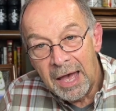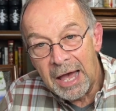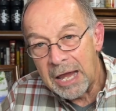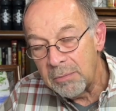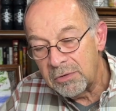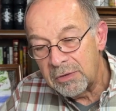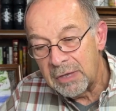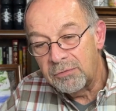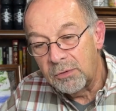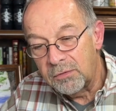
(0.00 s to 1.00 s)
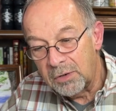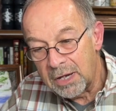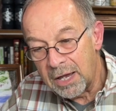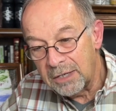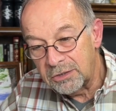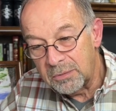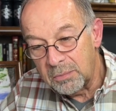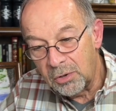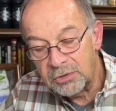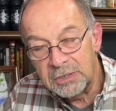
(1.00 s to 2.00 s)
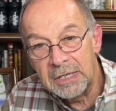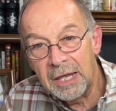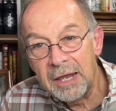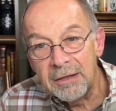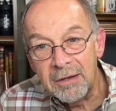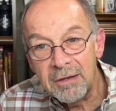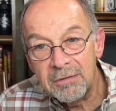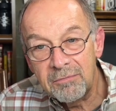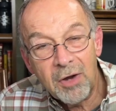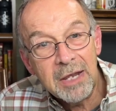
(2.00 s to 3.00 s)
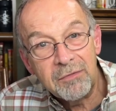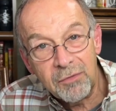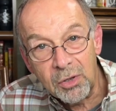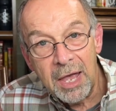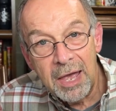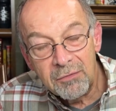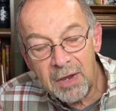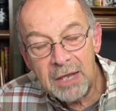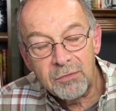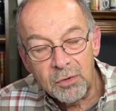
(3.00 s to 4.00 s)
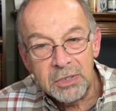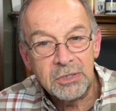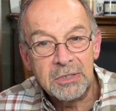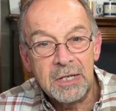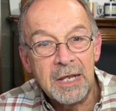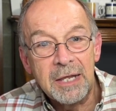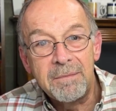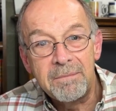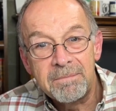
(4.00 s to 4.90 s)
I am thankful for God's mercy and faithfulness today.